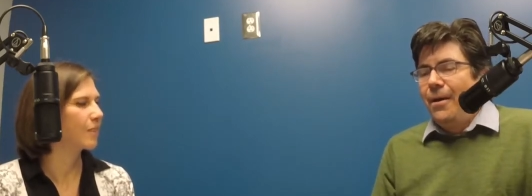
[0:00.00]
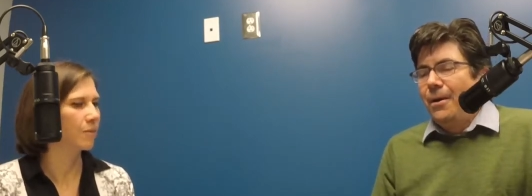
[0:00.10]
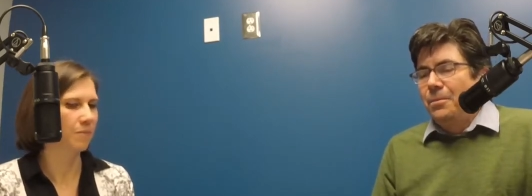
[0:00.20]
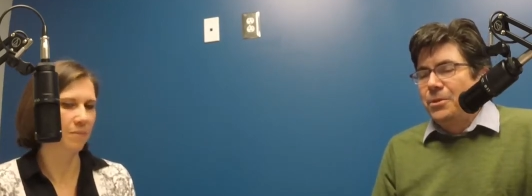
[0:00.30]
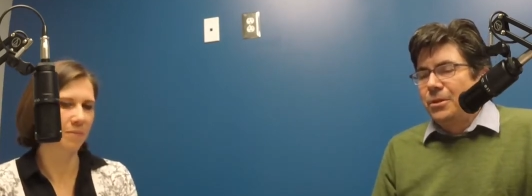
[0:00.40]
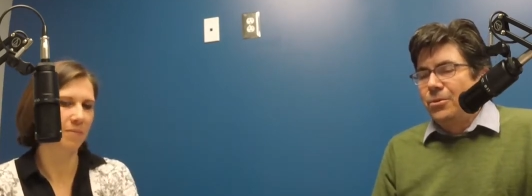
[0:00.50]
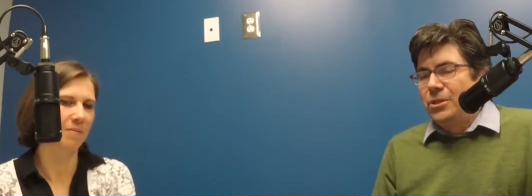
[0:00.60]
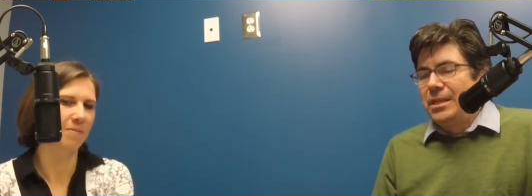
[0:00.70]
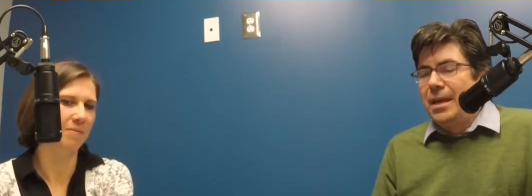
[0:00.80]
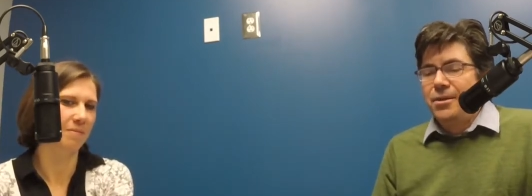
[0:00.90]
Speaker 1: Um, so
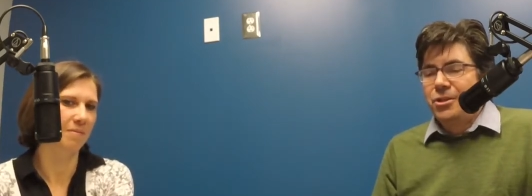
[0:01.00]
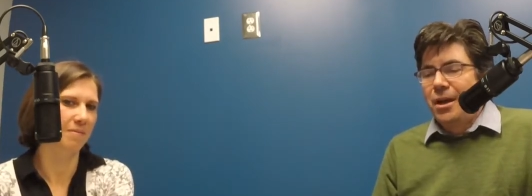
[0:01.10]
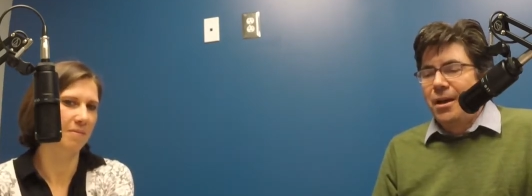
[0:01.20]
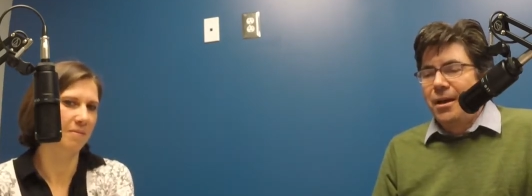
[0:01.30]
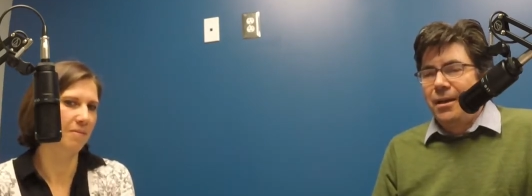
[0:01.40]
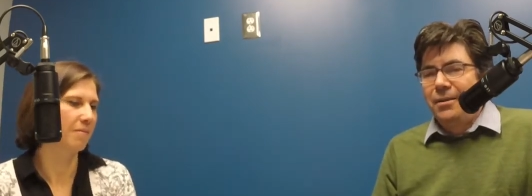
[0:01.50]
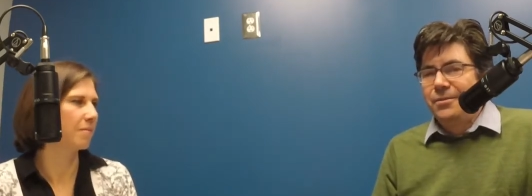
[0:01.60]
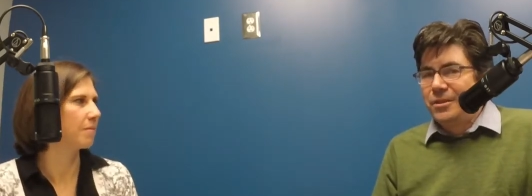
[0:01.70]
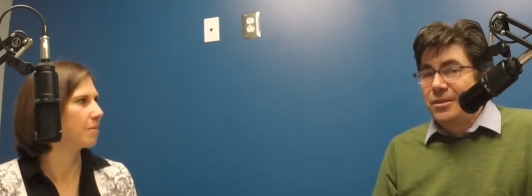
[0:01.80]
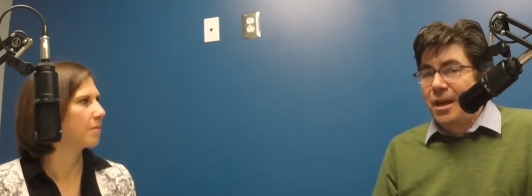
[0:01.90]
CHI
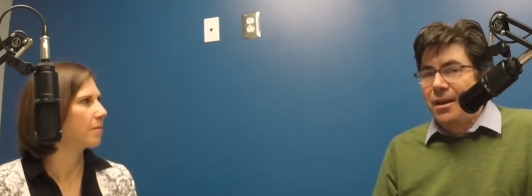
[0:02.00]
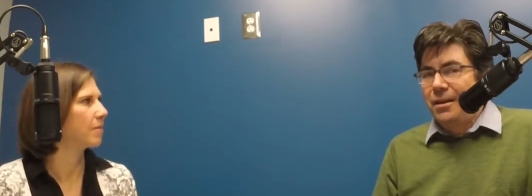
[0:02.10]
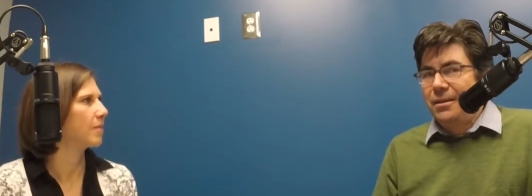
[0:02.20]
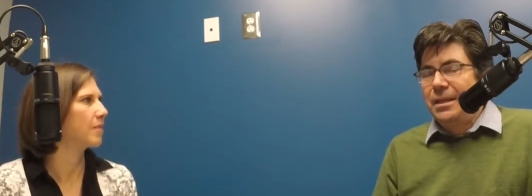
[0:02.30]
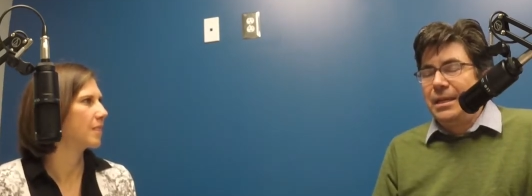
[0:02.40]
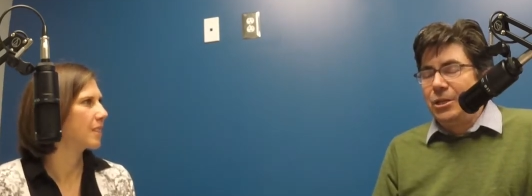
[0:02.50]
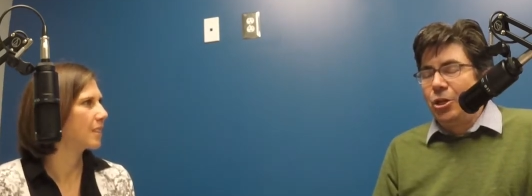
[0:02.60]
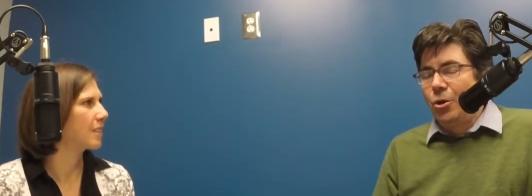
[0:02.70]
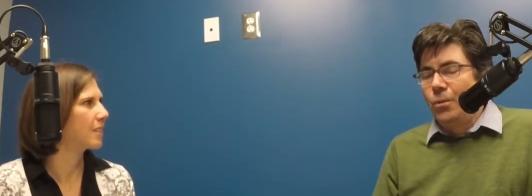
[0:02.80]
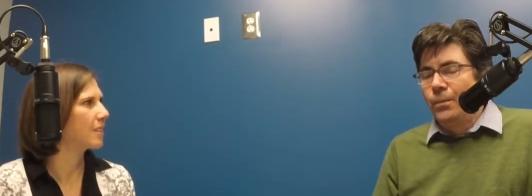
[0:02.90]
Design
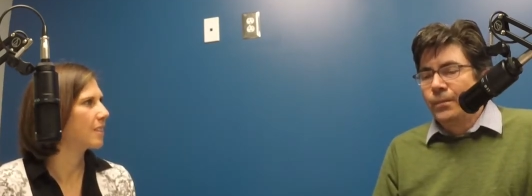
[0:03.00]
Indigo.